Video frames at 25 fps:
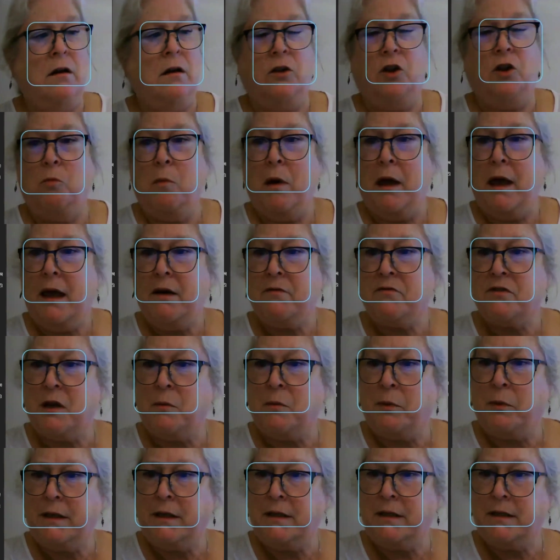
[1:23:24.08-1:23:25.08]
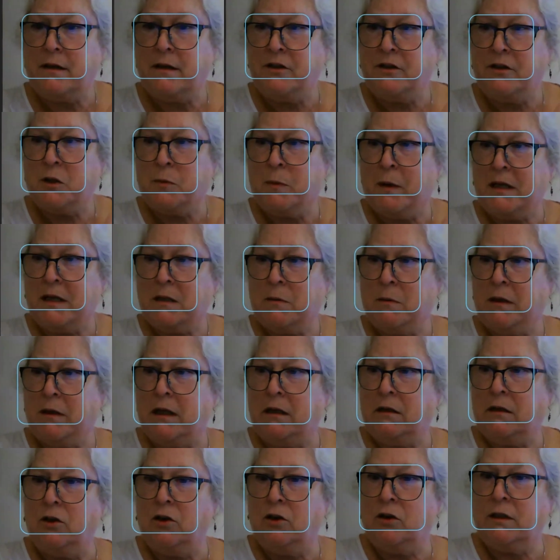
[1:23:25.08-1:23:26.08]
you may have some places on your specimen
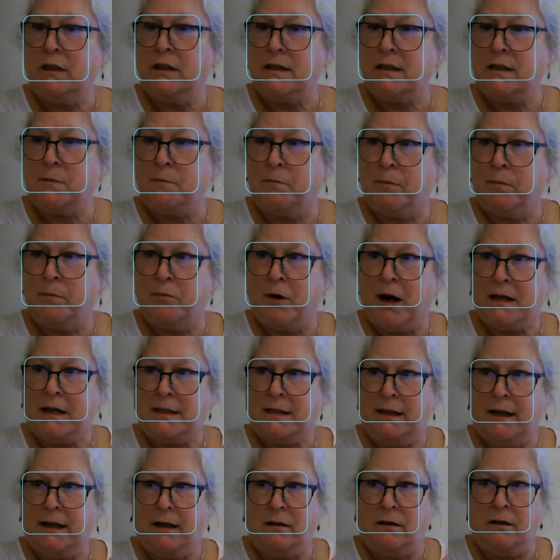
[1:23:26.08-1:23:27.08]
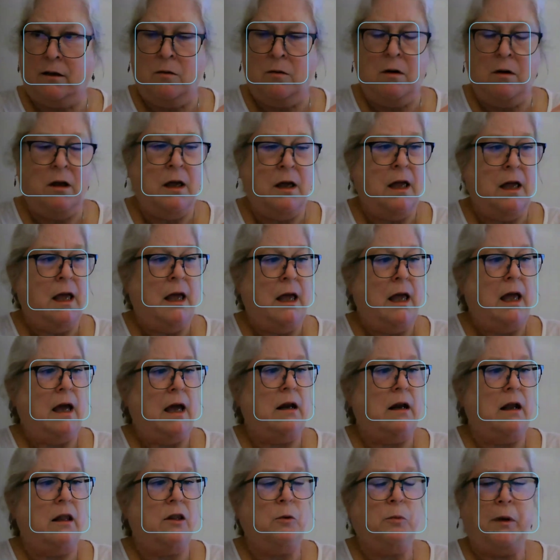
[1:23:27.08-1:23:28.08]
that look this brassy yellow
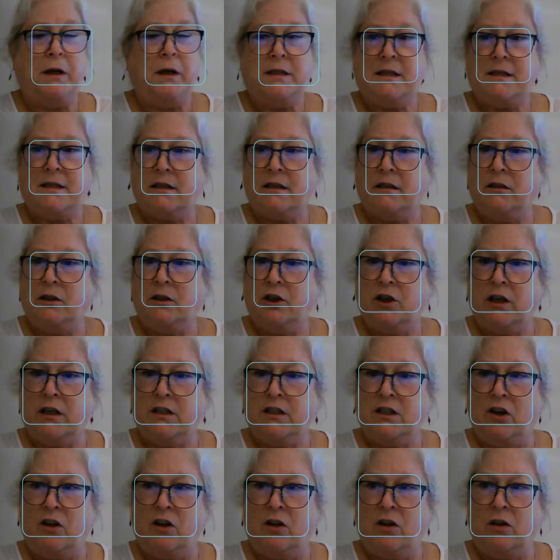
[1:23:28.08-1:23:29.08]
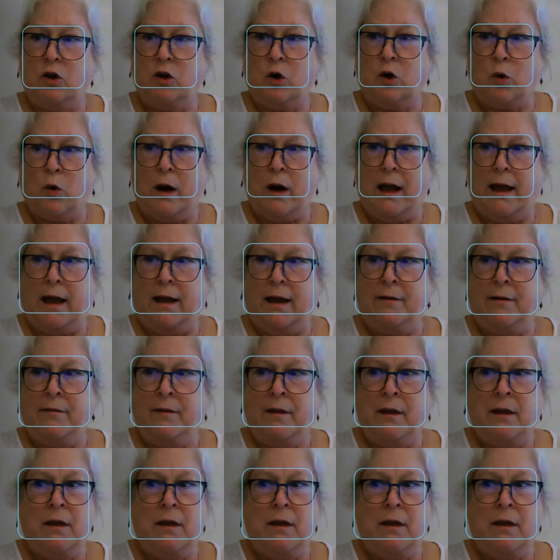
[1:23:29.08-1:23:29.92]
and other places that look a dull gray.